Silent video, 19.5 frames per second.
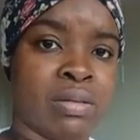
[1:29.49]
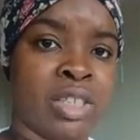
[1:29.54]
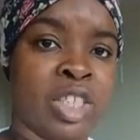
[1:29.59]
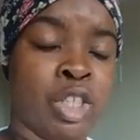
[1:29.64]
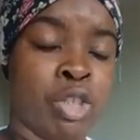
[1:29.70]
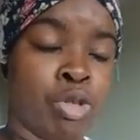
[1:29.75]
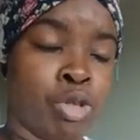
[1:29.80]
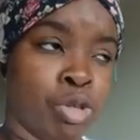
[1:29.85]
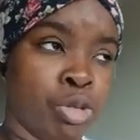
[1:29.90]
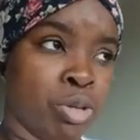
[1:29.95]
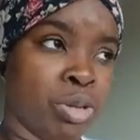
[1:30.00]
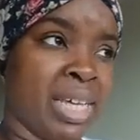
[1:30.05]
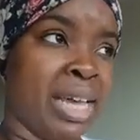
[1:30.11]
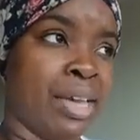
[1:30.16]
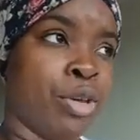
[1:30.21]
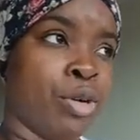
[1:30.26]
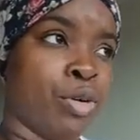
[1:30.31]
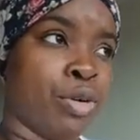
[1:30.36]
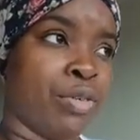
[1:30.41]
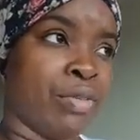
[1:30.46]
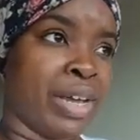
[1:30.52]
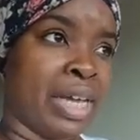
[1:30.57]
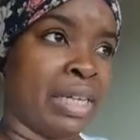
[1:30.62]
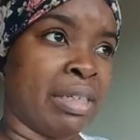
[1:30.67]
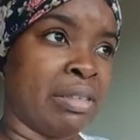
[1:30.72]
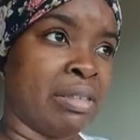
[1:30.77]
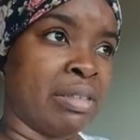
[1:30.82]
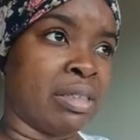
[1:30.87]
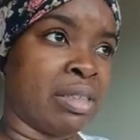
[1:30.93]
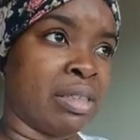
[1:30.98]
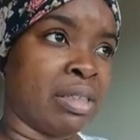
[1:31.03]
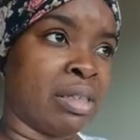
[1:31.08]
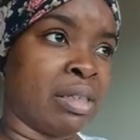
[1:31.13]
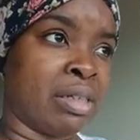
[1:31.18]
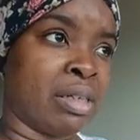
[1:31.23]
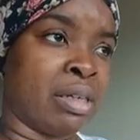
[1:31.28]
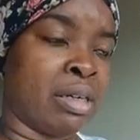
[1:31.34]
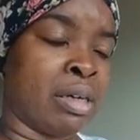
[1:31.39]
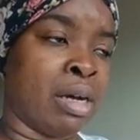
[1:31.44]
You do get your revenge,
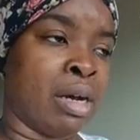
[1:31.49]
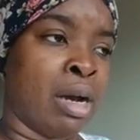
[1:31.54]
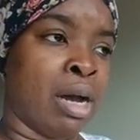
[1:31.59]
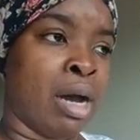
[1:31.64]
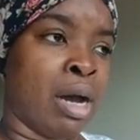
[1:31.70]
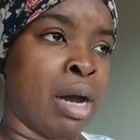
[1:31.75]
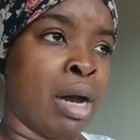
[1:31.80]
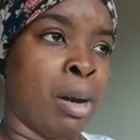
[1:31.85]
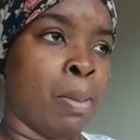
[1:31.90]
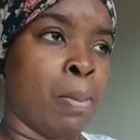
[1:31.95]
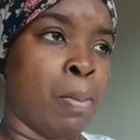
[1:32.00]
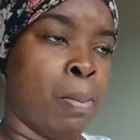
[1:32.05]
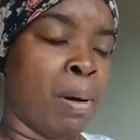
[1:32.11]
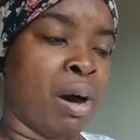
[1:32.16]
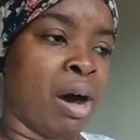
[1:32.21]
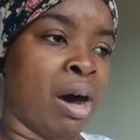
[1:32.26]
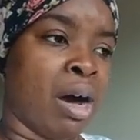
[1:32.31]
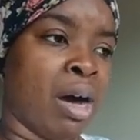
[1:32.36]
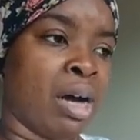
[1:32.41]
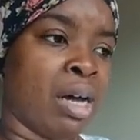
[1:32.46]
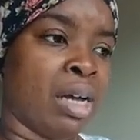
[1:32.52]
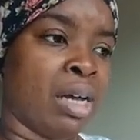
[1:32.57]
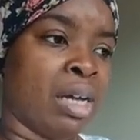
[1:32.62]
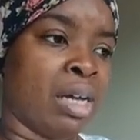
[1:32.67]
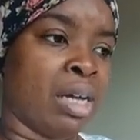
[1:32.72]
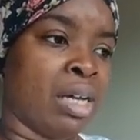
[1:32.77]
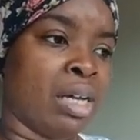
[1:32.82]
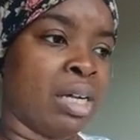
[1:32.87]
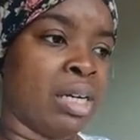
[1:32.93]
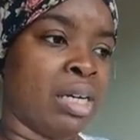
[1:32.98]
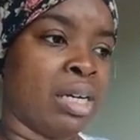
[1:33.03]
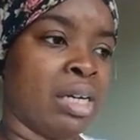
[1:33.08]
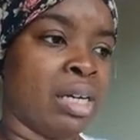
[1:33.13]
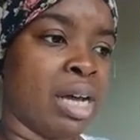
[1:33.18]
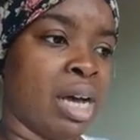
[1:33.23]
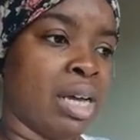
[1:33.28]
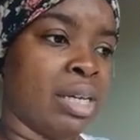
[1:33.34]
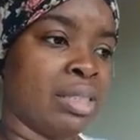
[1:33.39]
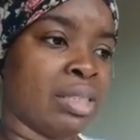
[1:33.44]
but
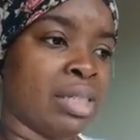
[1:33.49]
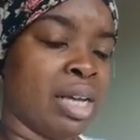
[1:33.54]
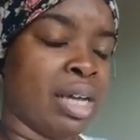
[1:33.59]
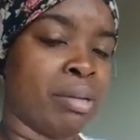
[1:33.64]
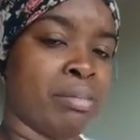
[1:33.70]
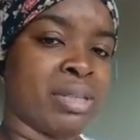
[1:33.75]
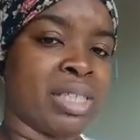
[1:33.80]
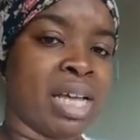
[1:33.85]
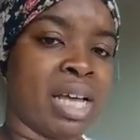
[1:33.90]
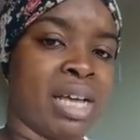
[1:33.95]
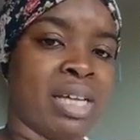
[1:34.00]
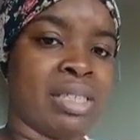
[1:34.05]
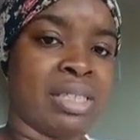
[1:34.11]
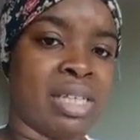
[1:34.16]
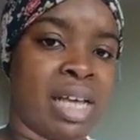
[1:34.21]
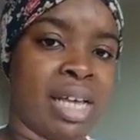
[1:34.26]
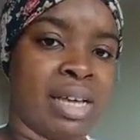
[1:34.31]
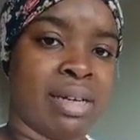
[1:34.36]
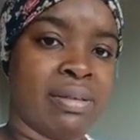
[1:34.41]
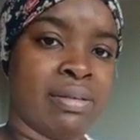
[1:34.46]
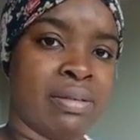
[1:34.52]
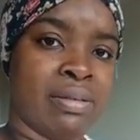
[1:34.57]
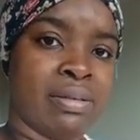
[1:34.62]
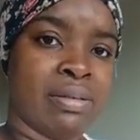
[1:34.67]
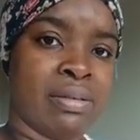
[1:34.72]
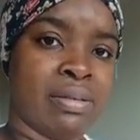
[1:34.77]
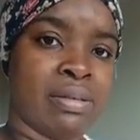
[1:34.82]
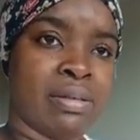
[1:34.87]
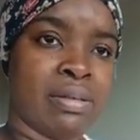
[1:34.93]
9 times out of 10,